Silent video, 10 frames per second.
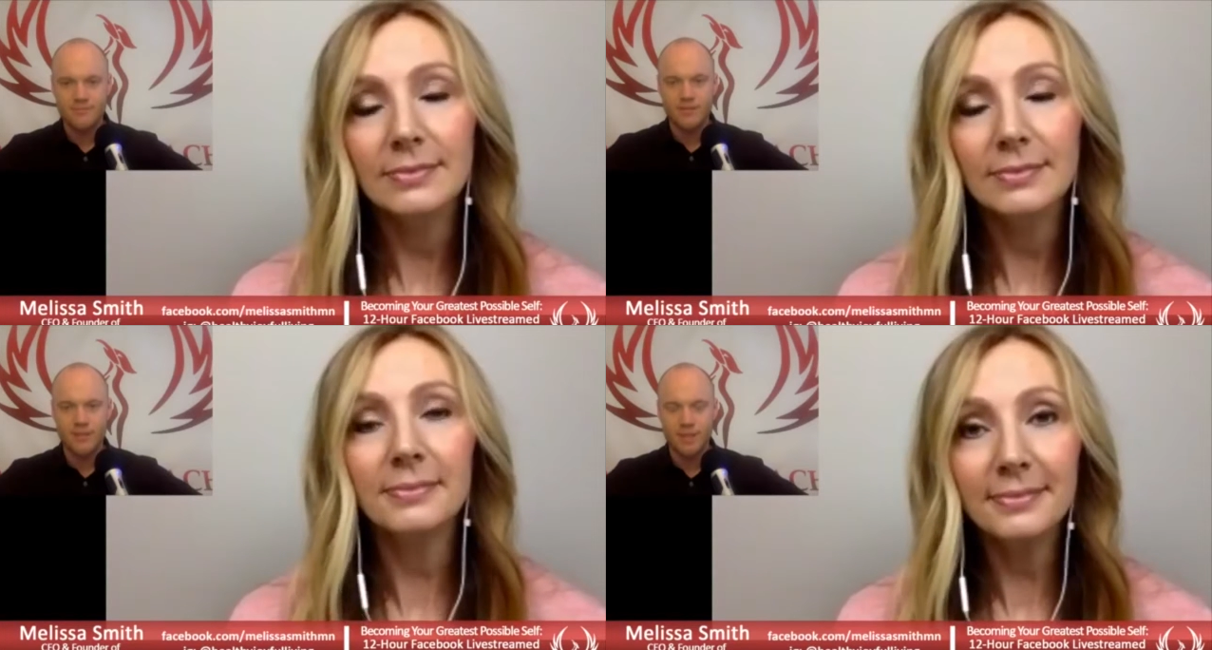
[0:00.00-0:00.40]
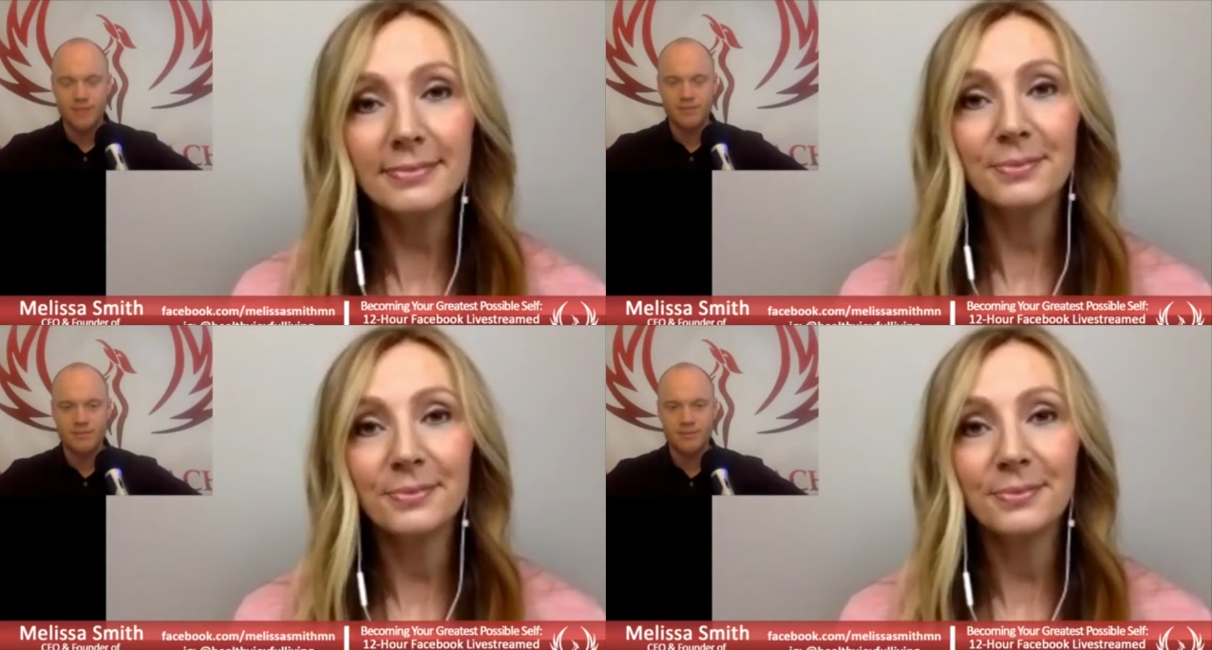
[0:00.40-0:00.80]
Speaker 1: Wow,
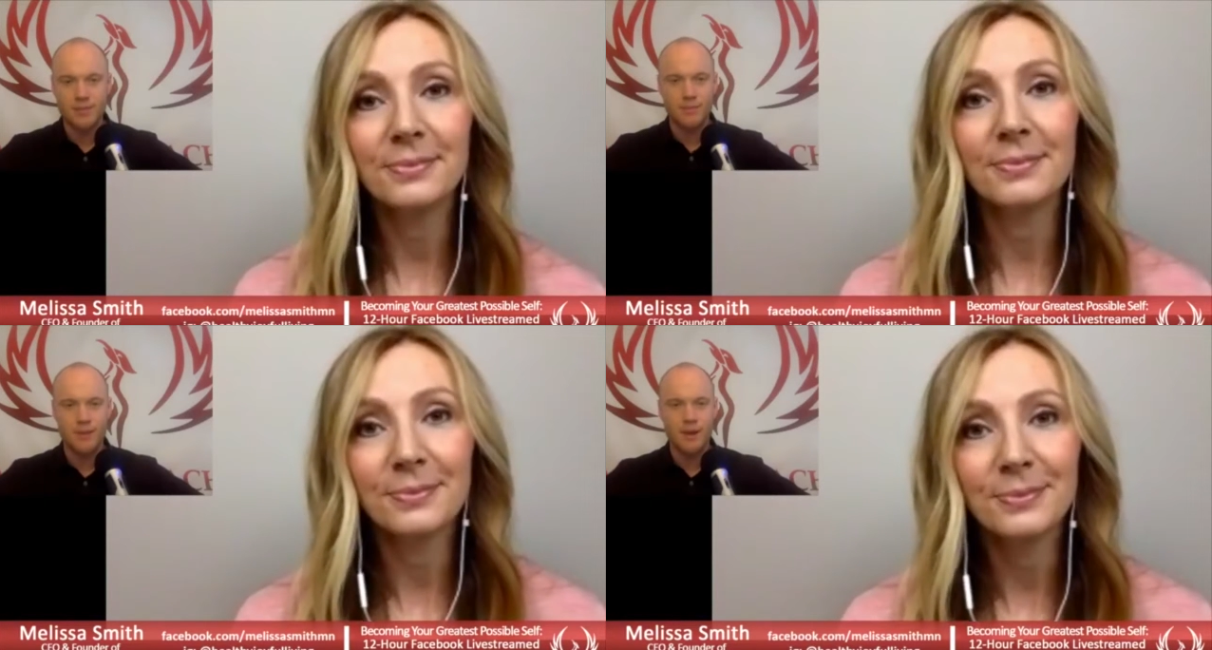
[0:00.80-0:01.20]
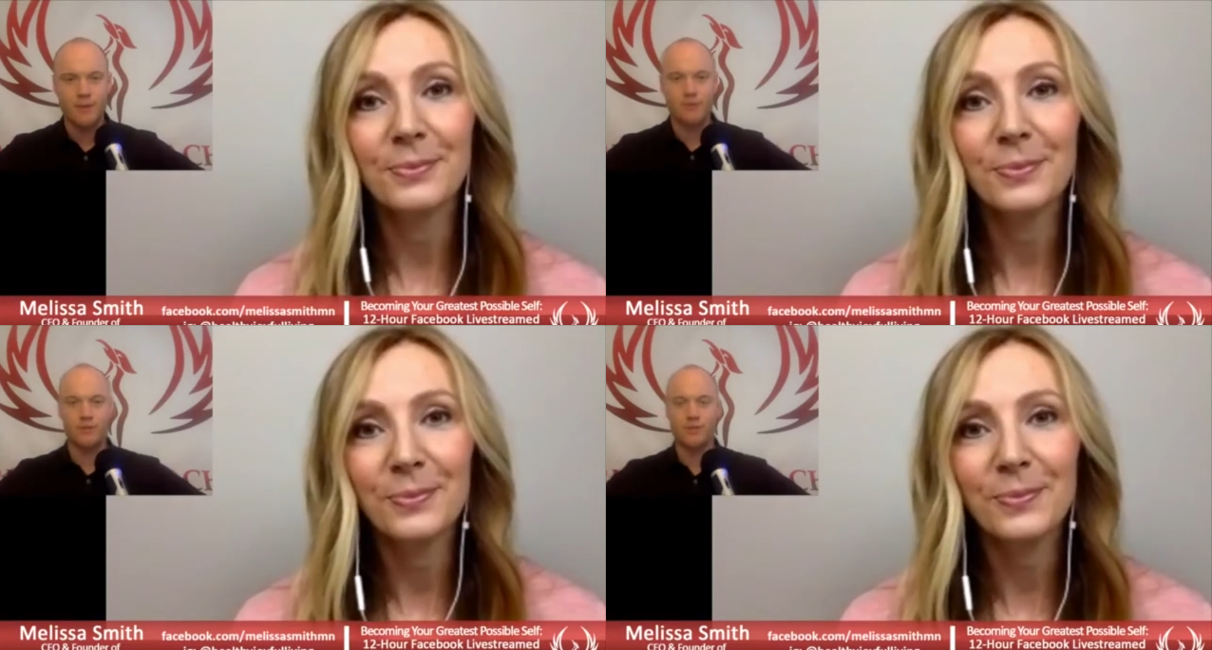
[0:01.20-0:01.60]
that's
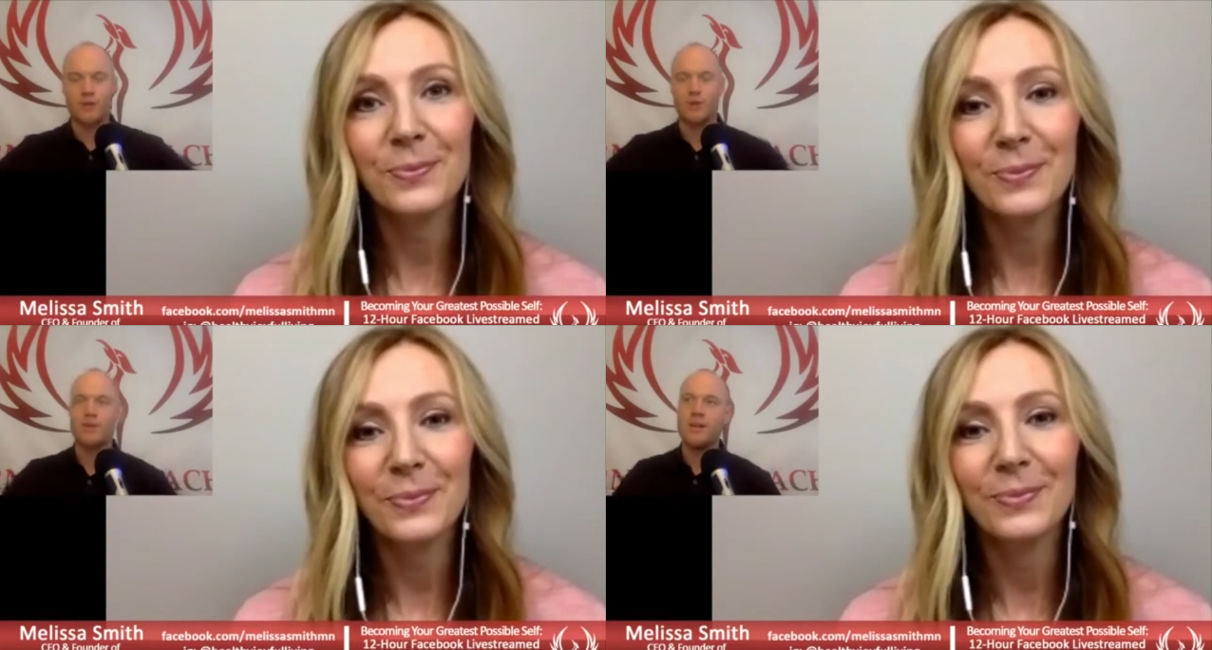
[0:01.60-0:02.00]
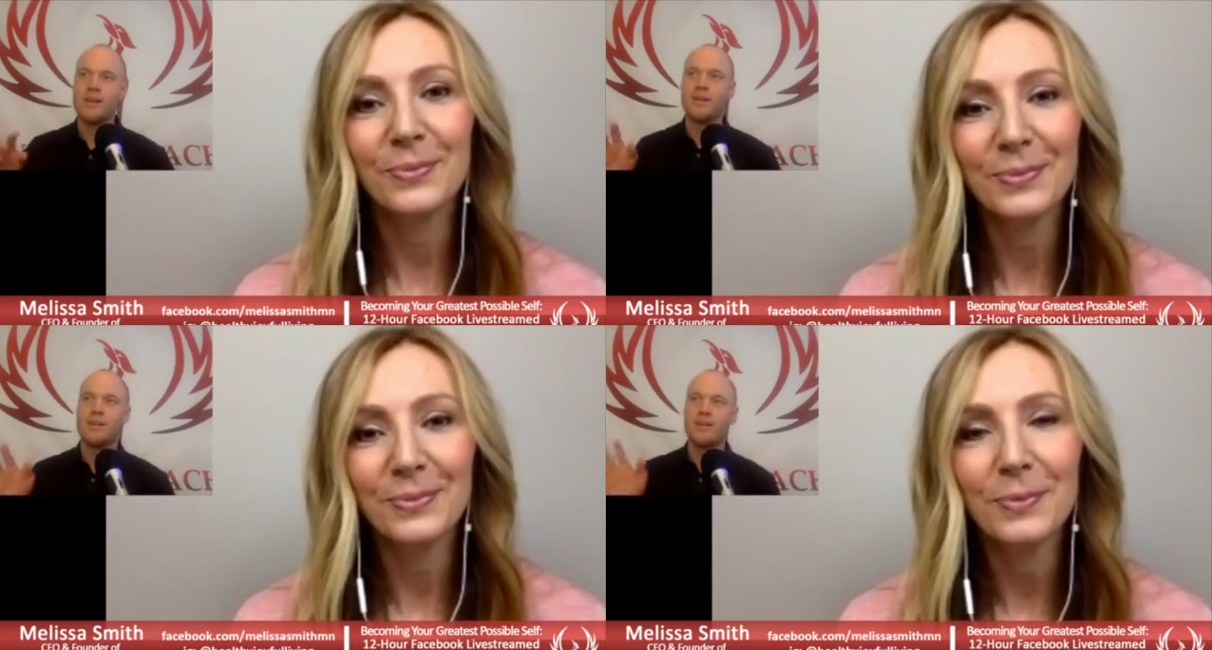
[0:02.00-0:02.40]
powerful. So
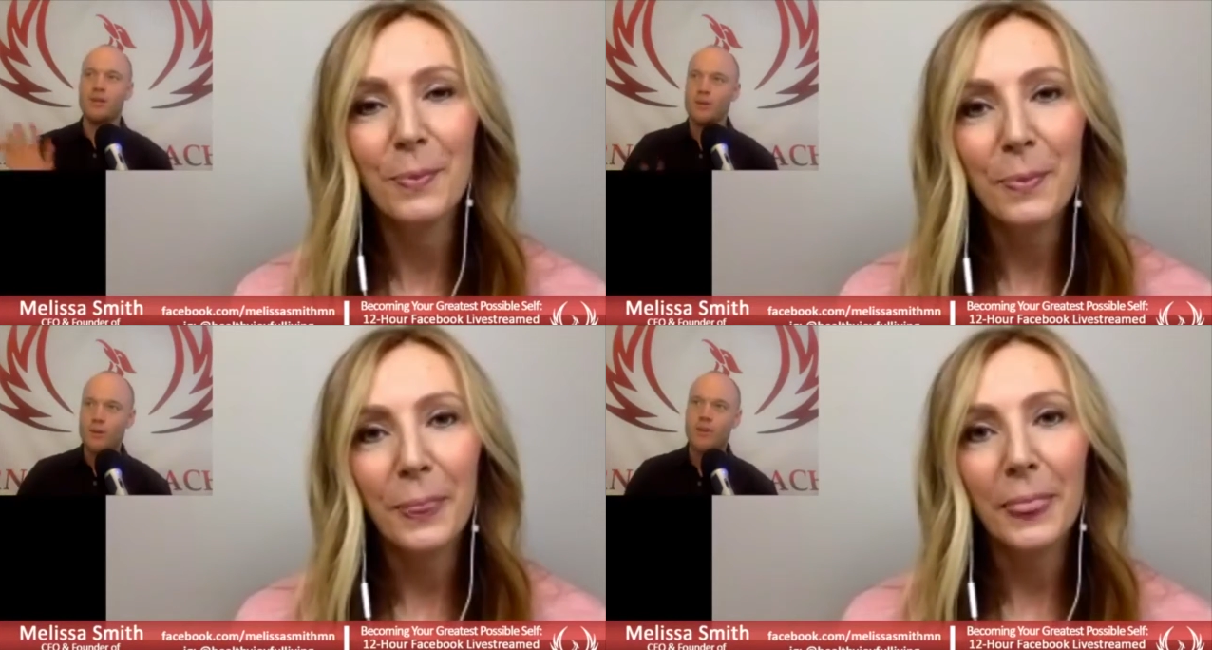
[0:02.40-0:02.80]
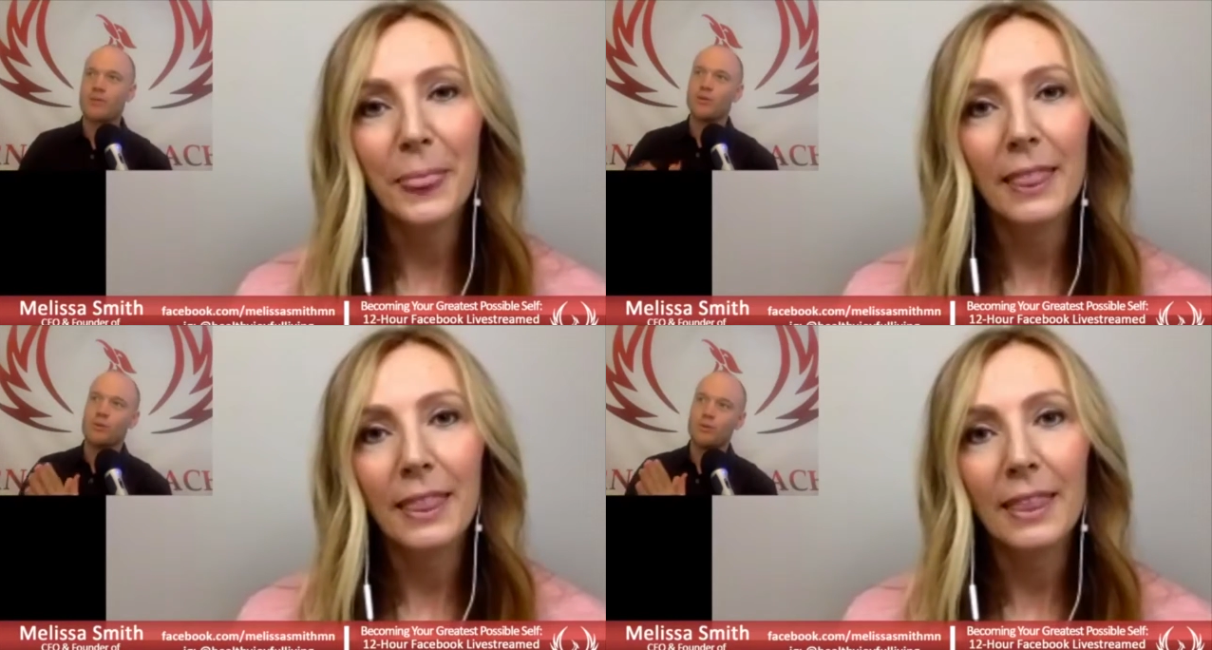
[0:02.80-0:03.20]
you went
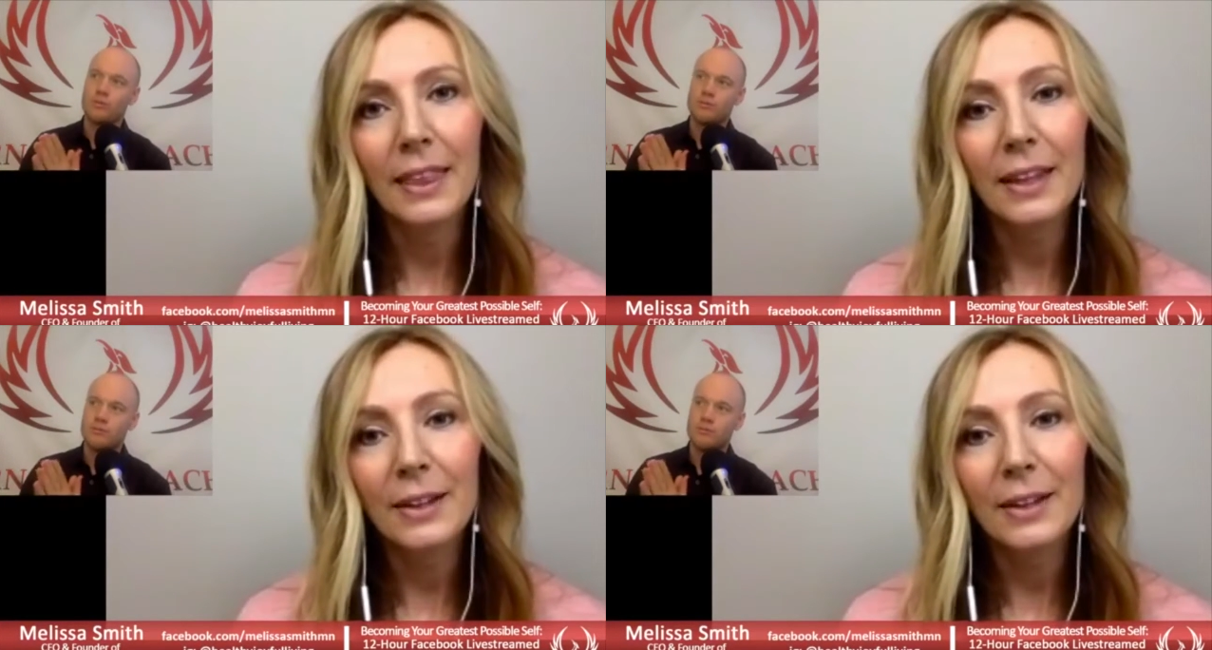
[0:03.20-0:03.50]
through